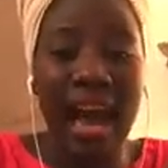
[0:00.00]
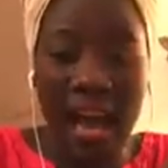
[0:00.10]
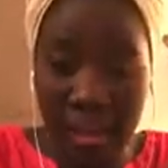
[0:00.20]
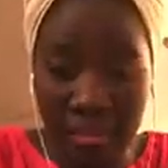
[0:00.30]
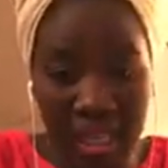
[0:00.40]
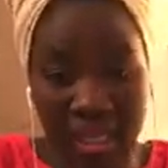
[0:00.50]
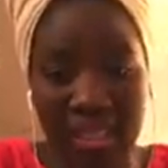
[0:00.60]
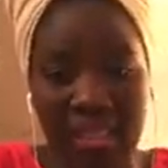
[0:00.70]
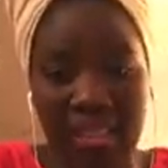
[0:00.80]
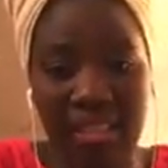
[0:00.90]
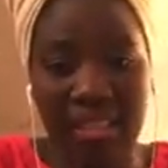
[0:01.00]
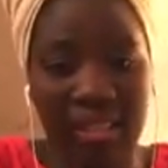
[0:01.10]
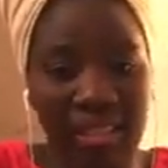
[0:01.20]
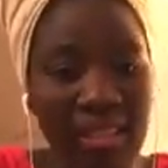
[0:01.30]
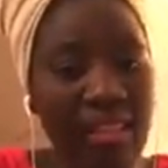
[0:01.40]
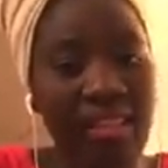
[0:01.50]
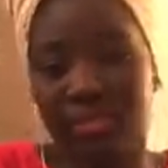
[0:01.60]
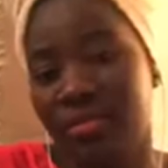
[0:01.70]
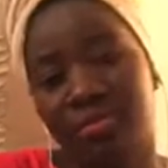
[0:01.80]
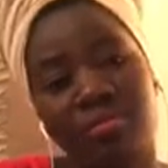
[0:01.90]
army that I've
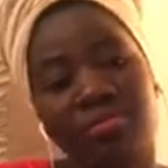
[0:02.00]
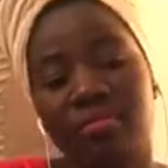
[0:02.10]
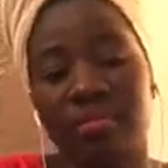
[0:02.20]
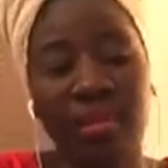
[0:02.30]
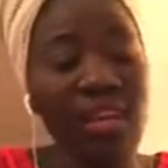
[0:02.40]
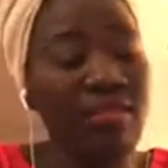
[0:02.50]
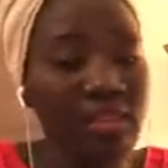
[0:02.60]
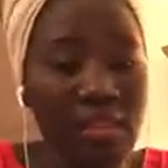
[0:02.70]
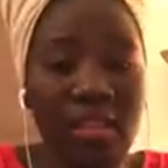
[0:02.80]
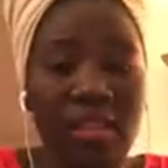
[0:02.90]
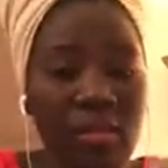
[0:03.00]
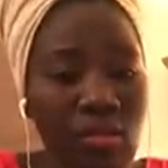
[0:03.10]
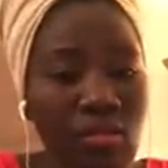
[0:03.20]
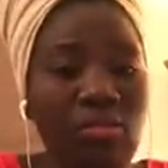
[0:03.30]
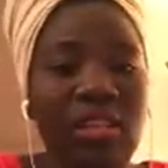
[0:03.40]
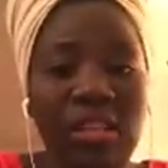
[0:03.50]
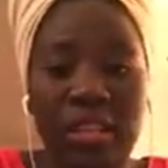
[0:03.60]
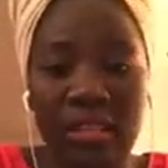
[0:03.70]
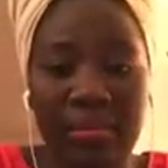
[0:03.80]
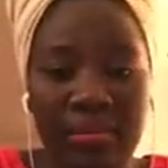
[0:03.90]
ever seen or read.